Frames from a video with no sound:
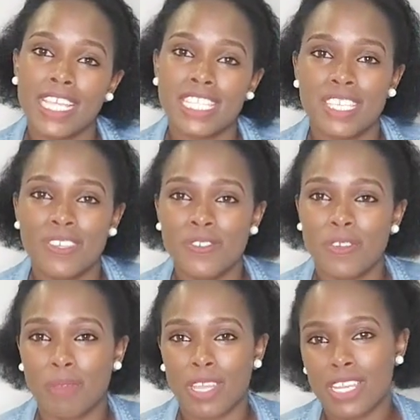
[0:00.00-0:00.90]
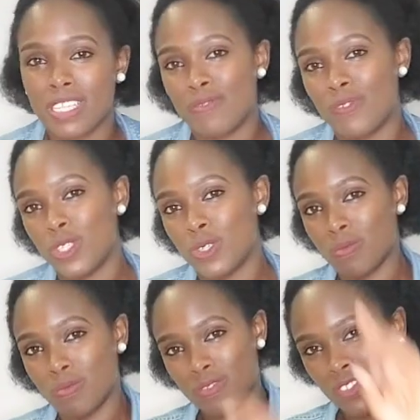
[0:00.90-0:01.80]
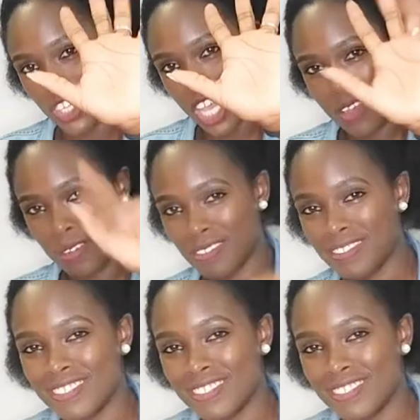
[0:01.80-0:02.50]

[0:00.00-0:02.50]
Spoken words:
and see you on my next video. Ciao.